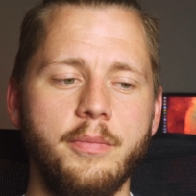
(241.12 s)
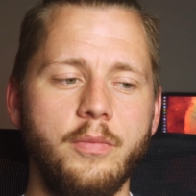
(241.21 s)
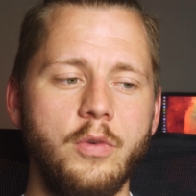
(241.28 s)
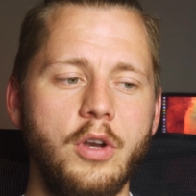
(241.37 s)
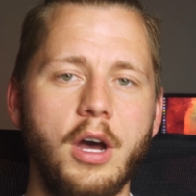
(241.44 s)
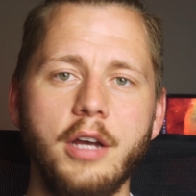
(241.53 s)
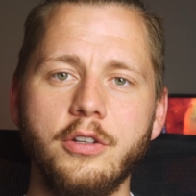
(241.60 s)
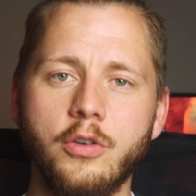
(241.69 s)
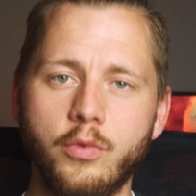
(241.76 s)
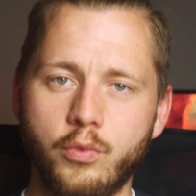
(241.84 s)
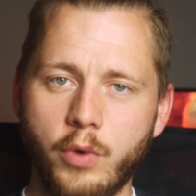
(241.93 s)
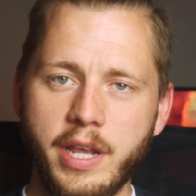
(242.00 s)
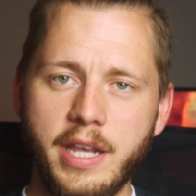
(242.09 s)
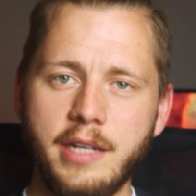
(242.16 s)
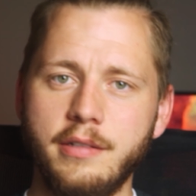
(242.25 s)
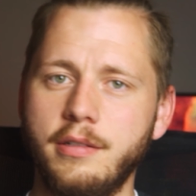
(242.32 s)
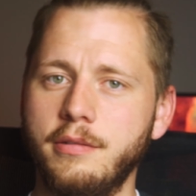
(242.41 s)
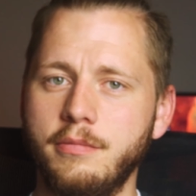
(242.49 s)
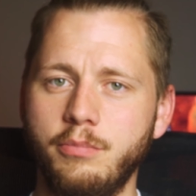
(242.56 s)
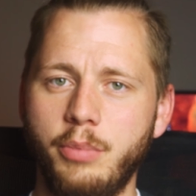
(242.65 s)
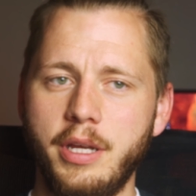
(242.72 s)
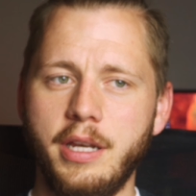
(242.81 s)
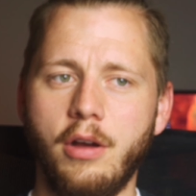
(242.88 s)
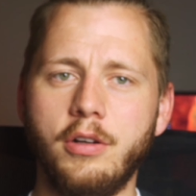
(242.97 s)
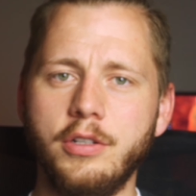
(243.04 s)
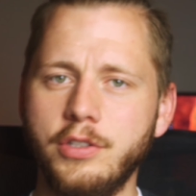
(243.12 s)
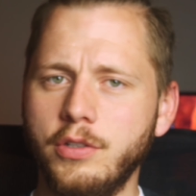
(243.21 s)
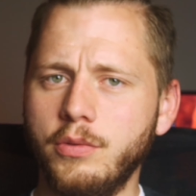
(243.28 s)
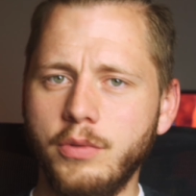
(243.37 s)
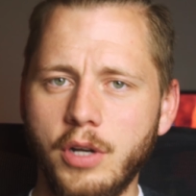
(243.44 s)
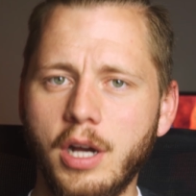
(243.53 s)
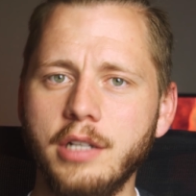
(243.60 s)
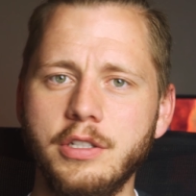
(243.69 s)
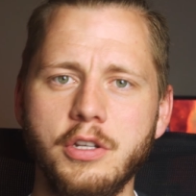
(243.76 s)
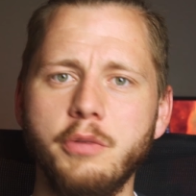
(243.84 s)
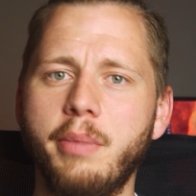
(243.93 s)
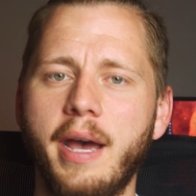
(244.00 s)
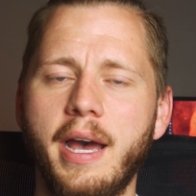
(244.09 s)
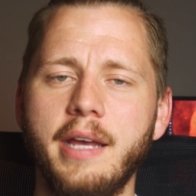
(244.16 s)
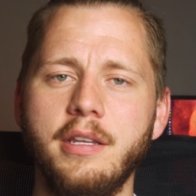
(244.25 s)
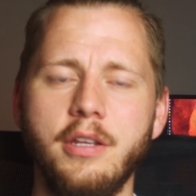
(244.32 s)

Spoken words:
Not great, but also not too bad.